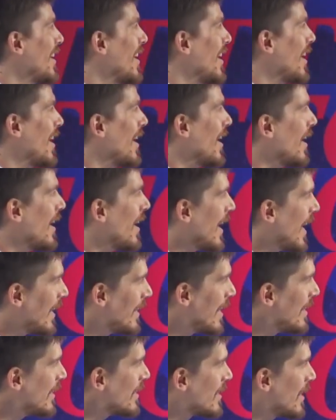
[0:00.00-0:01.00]

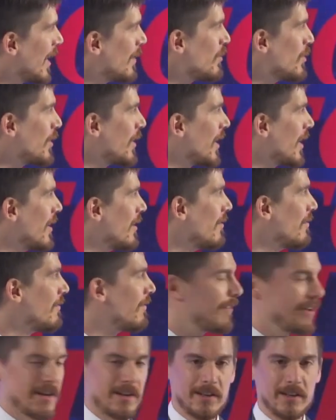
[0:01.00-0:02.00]
and anytime
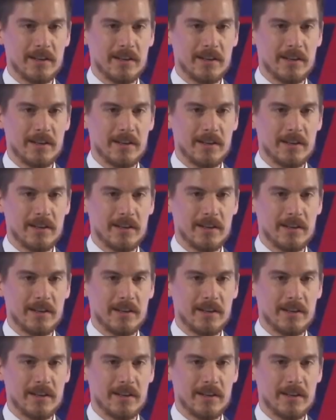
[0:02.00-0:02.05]
you